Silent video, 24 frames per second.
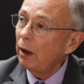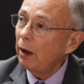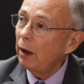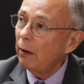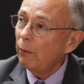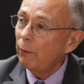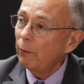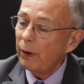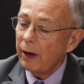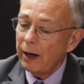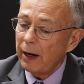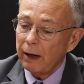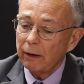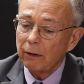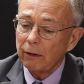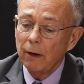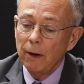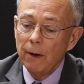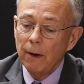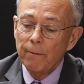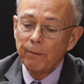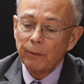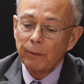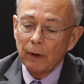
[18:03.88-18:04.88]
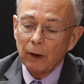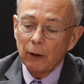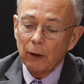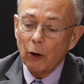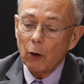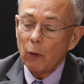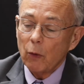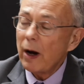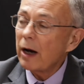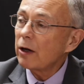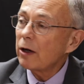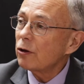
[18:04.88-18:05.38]
to impact
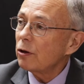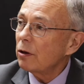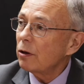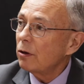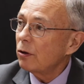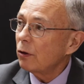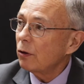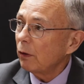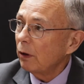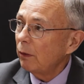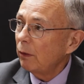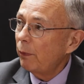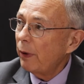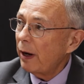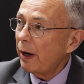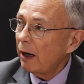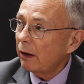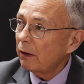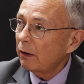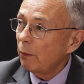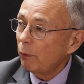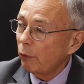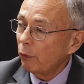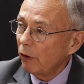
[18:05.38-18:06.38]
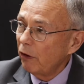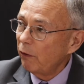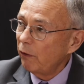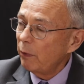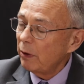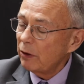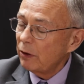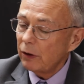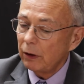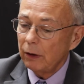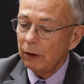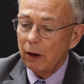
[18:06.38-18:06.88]
corrections or impact
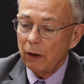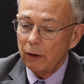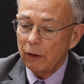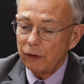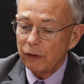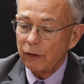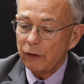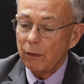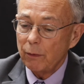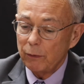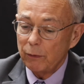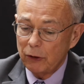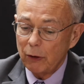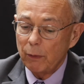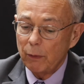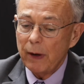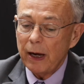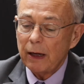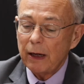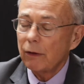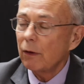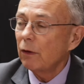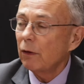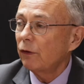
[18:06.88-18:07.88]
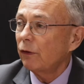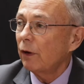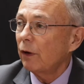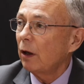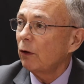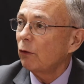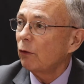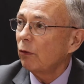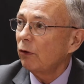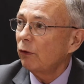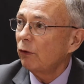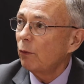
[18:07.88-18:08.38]
improvements in those to make those
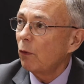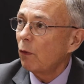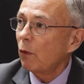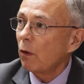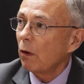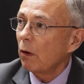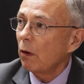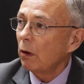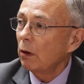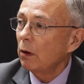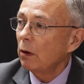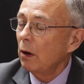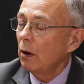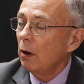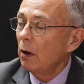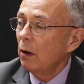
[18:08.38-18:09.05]
countries more